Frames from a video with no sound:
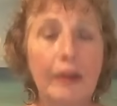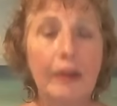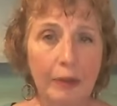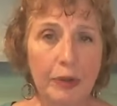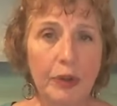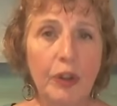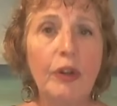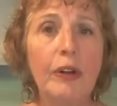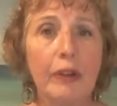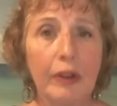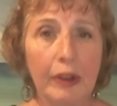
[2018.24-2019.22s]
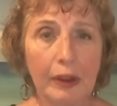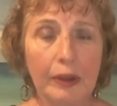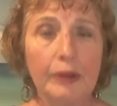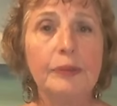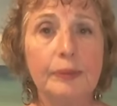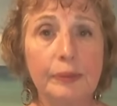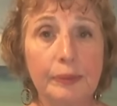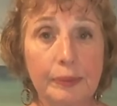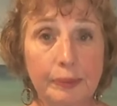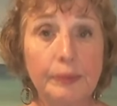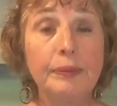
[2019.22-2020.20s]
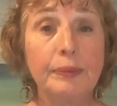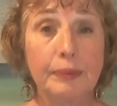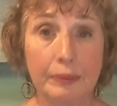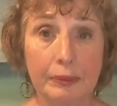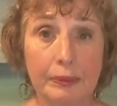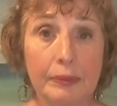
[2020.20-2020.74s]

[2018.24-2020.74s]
To support them. So there are lots of ways